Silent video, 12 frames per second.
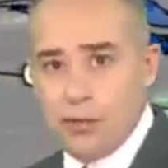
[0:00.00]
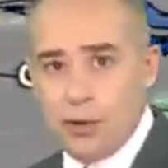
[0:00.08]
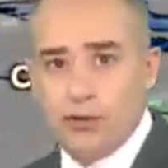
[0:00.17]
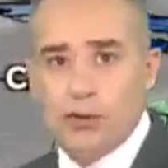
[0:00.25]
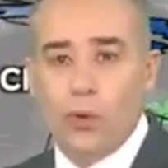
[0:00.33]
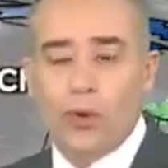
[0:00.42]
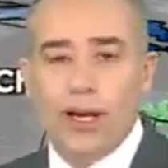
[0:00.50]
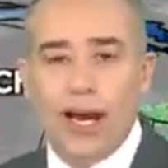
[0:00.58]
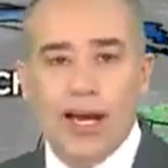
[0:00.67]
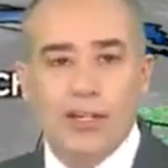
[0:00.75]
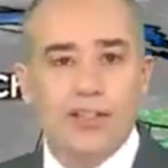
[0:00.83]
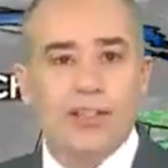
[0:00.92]
moves toward
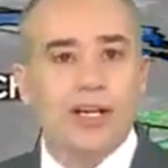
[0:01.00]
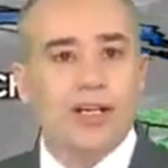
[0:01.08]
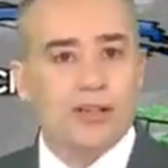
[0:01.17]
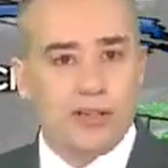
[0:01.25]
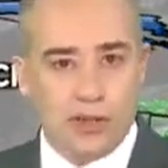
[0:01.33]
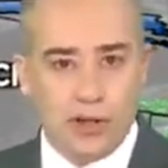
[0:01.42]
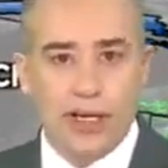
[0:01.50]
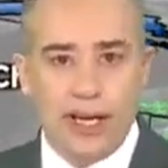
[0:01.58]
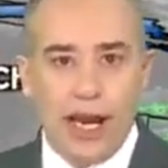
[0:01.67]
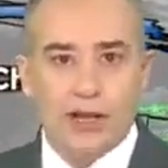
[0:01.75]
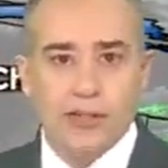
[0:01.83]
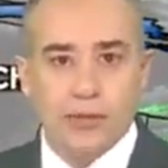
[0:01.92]
us, it's
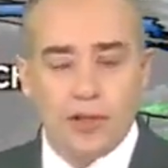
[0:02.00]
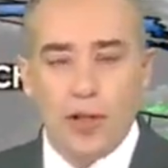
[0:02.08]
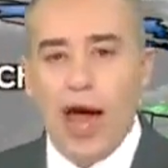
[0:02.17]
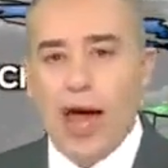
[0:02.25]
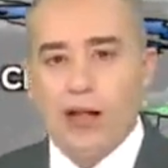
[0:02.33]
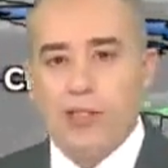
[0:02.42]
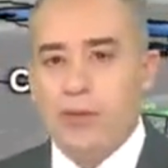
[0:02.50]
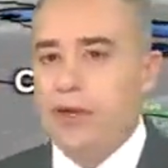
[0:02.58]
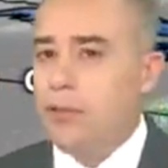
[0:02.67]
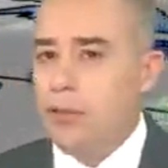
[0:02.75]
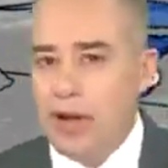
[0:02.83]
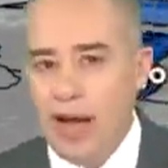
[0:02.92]
churning out some clouds,
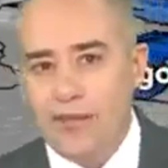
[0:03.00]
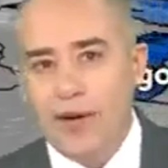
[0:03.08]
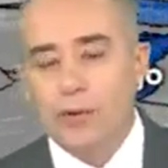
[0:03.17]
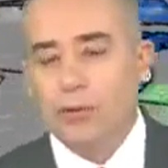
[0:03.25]
but it will have a